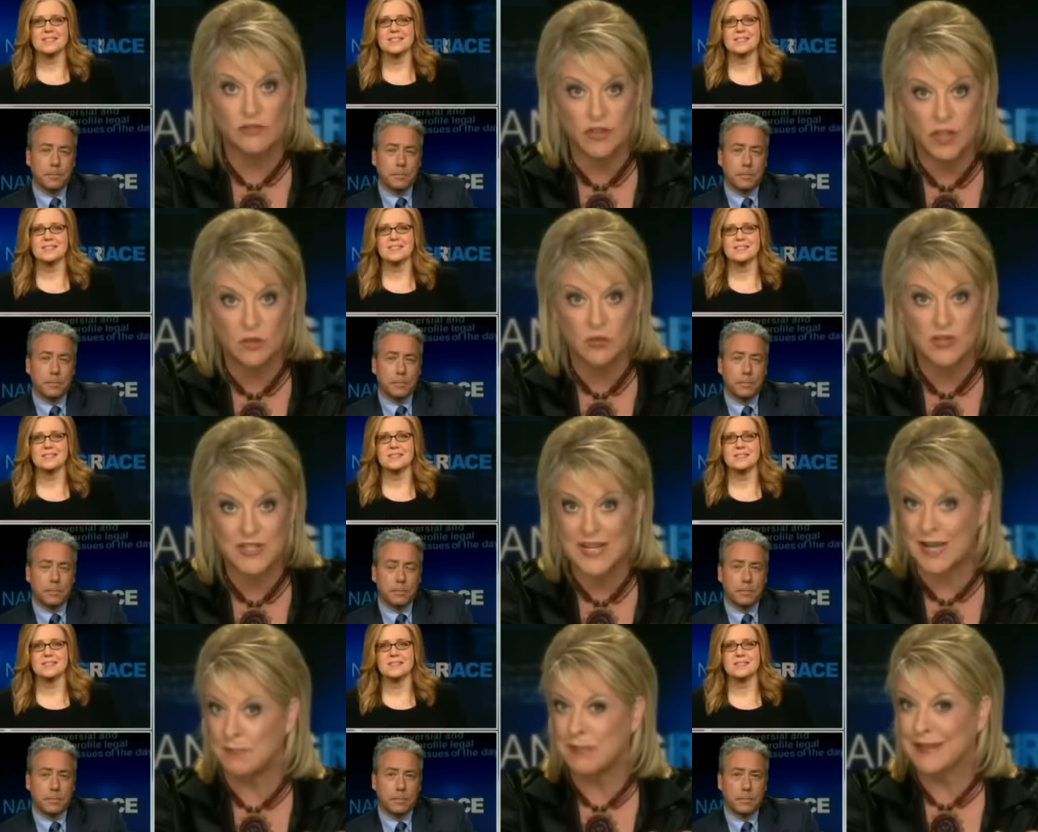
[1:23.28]
Speaker 1: the viewers, and
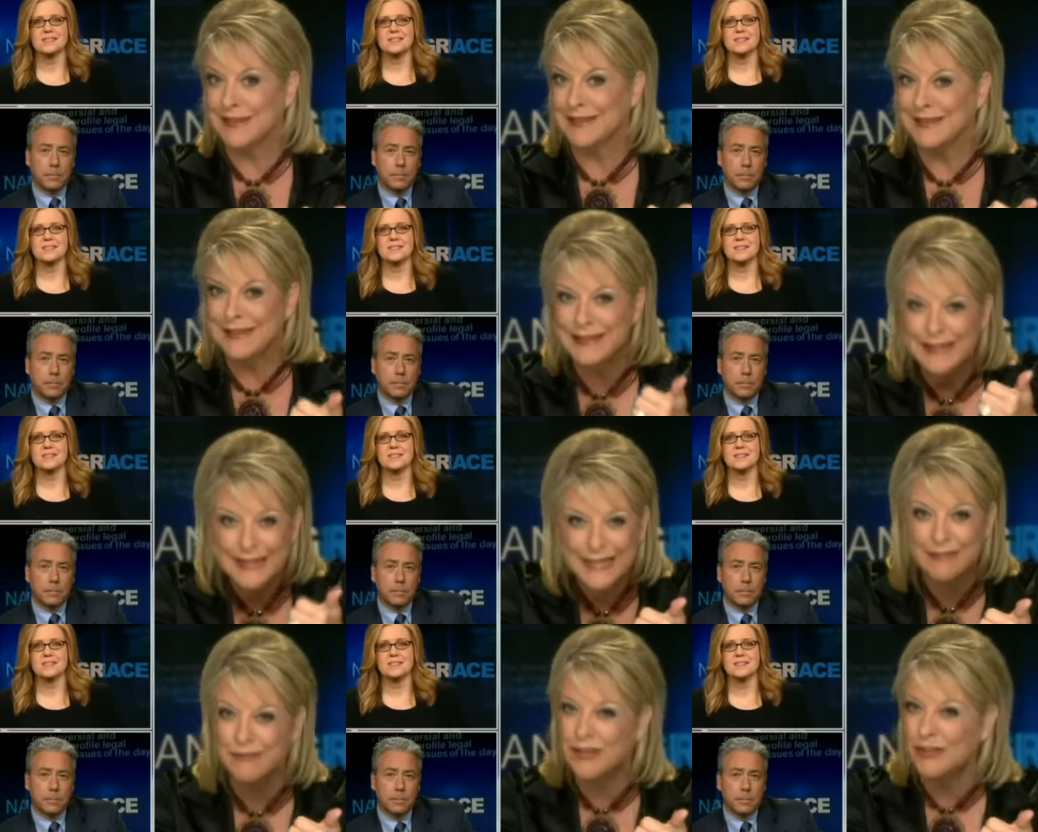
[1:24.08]
I
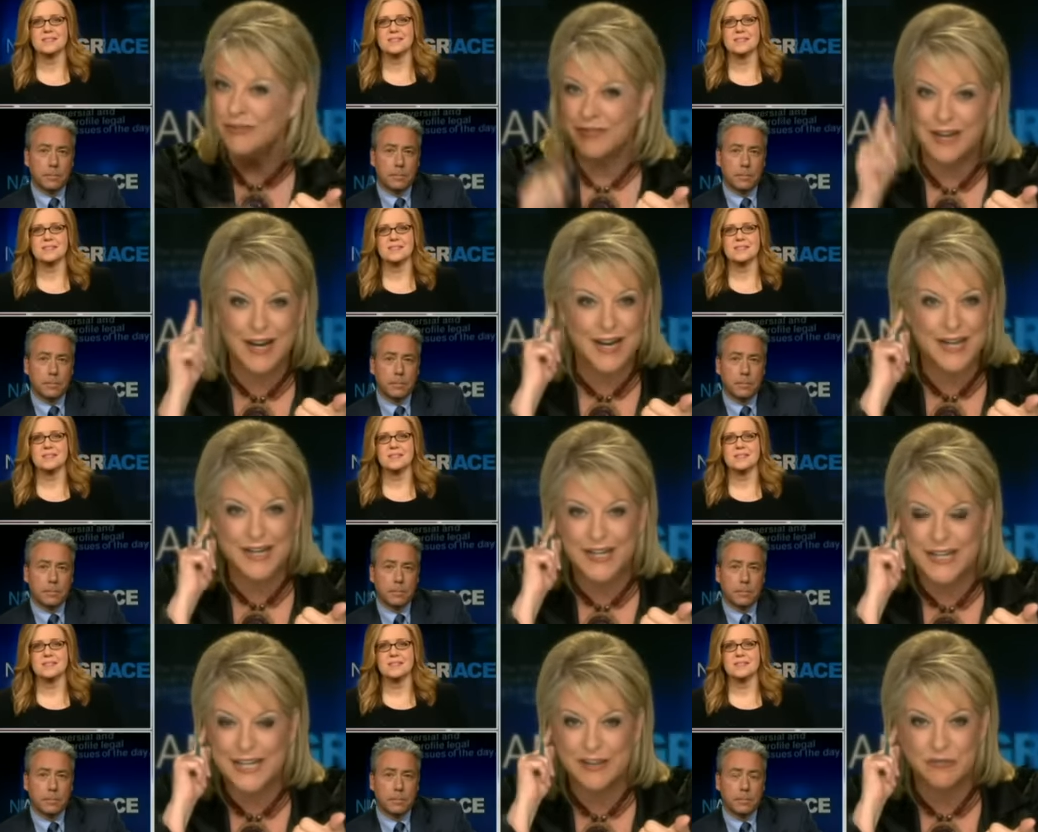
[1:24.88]
believe you've got an
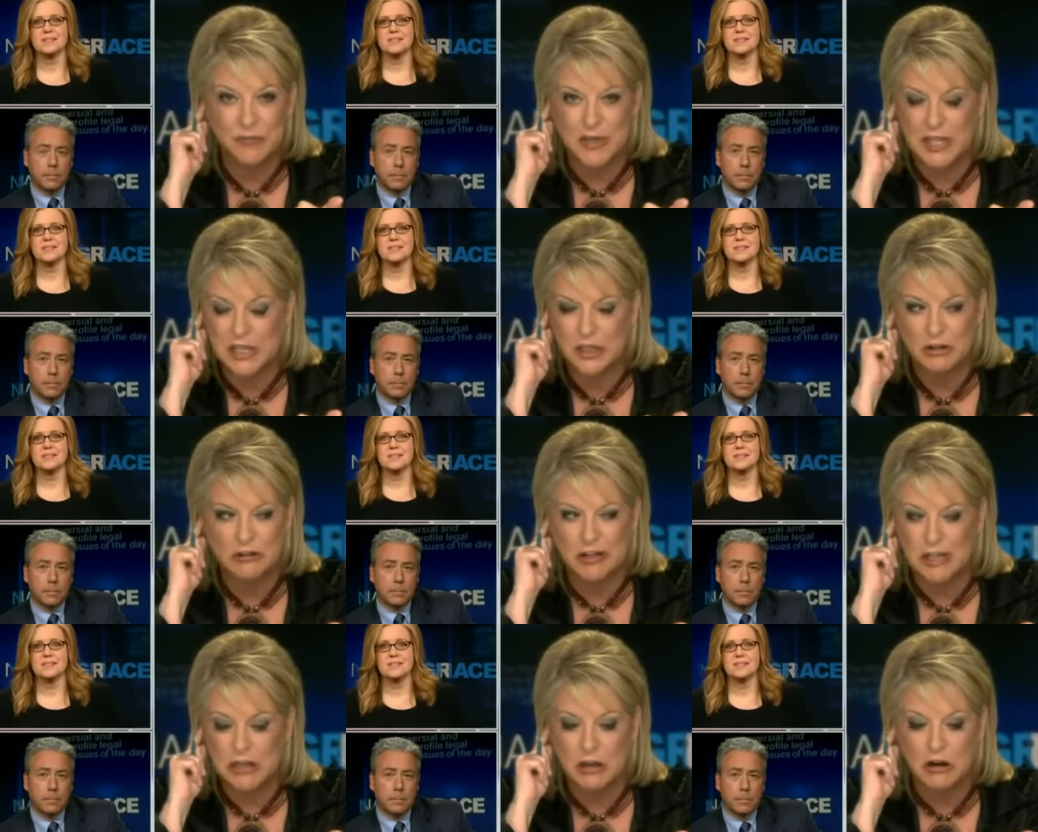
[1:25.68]
IFB in your
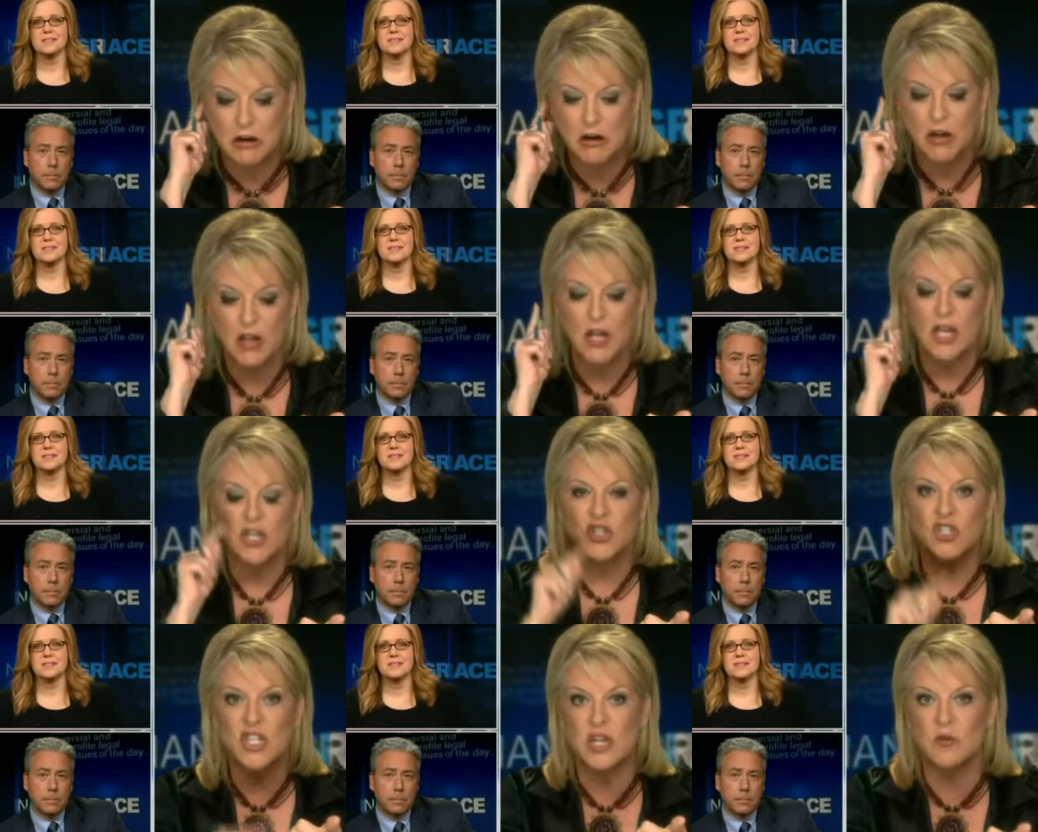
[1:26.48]
ear,
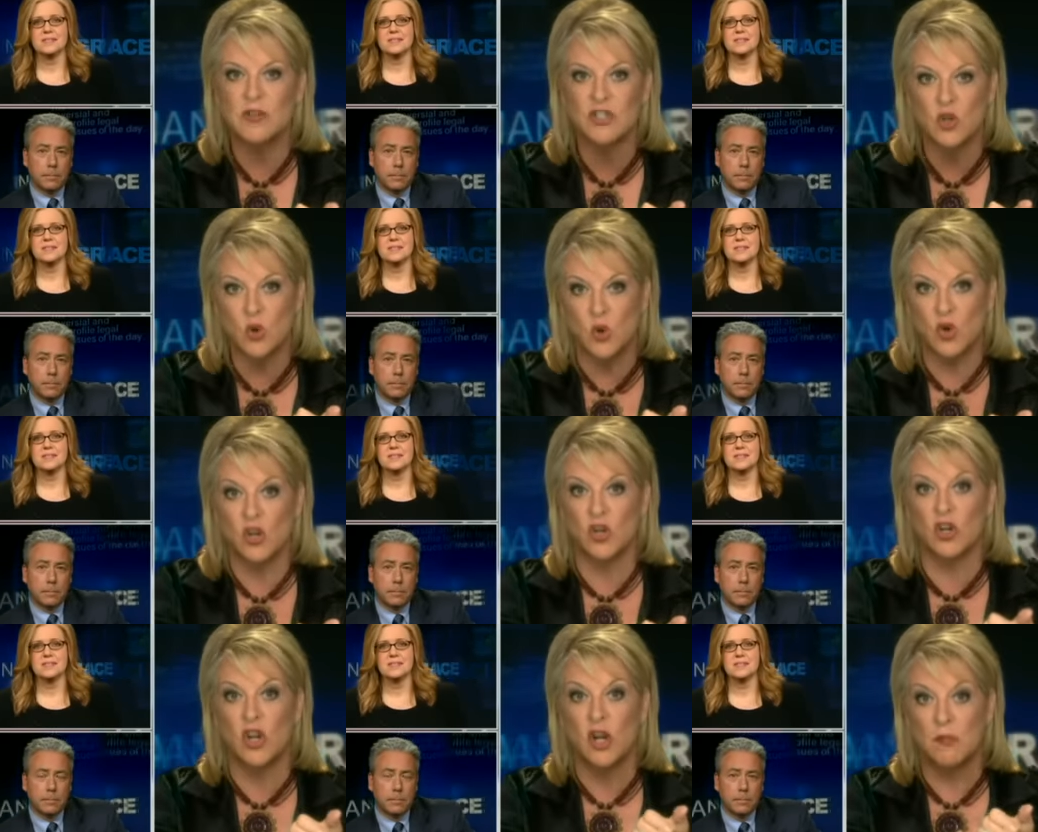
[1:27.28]
she was
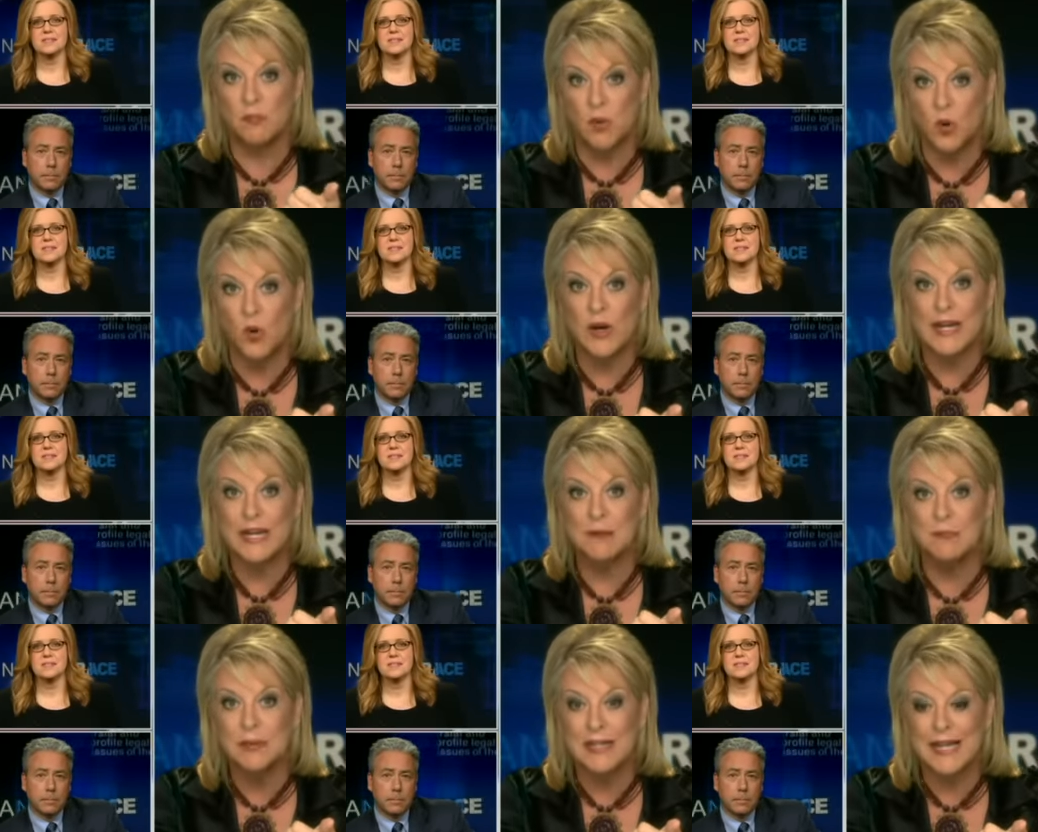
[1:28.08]
ordered point
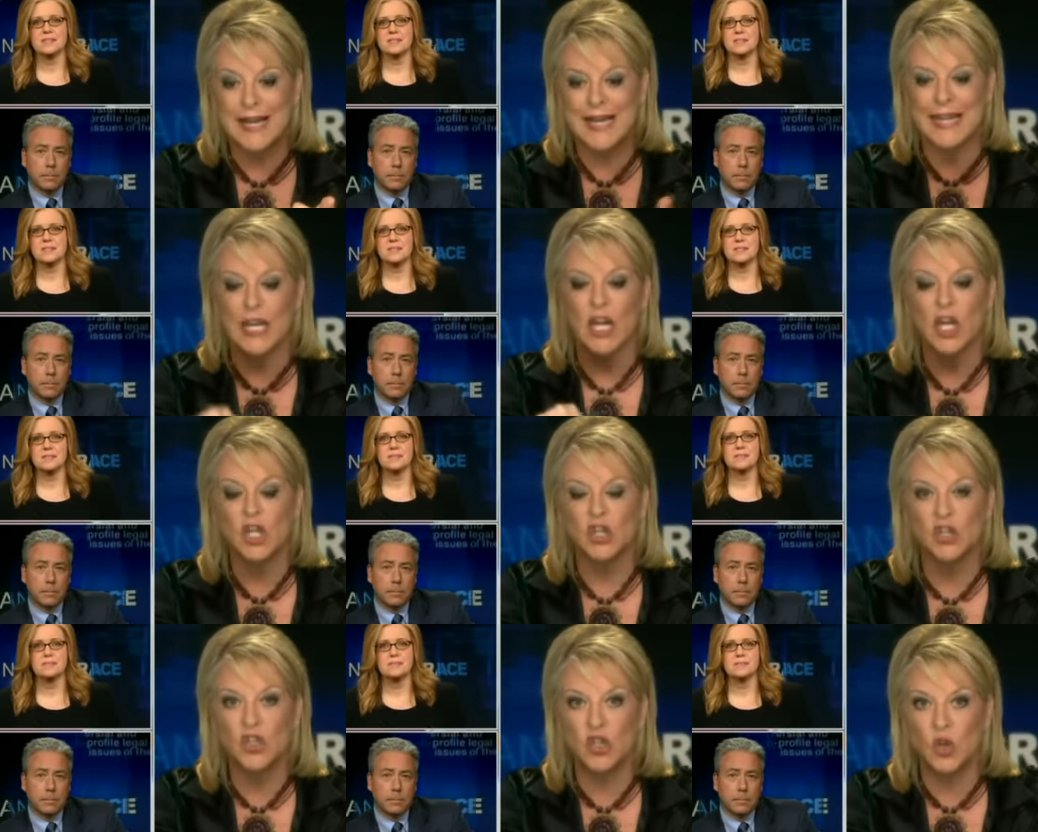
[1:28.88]
blank
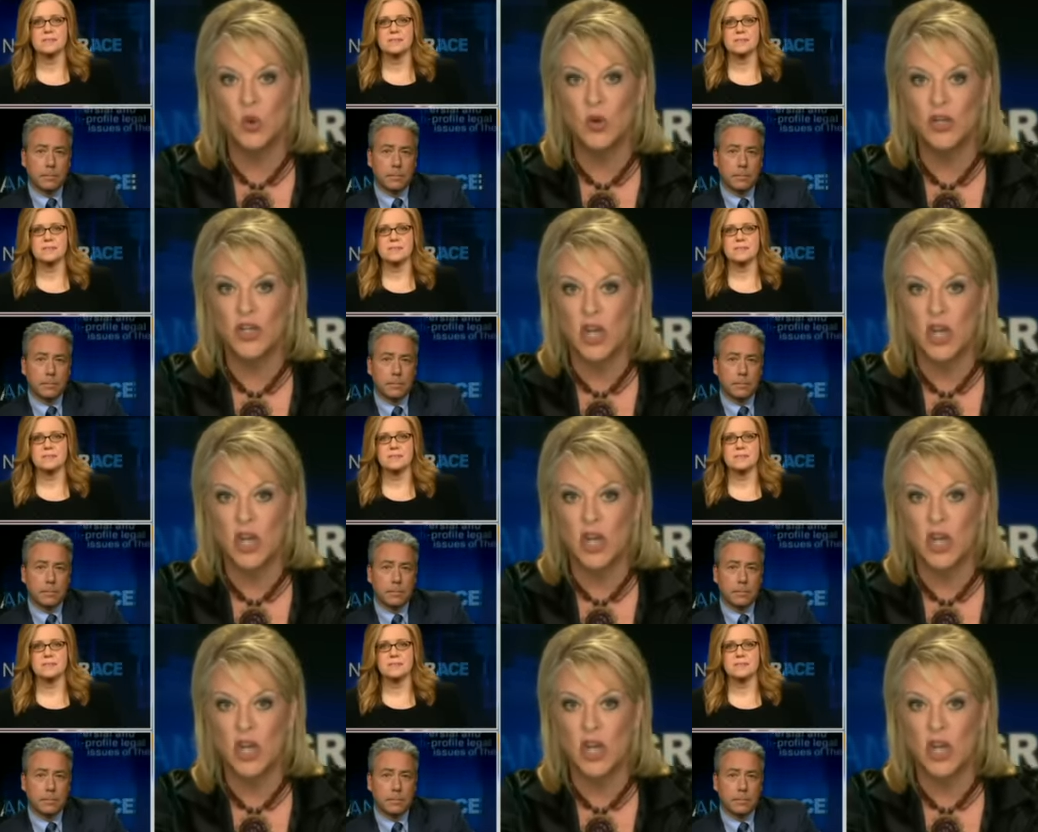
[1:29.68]
do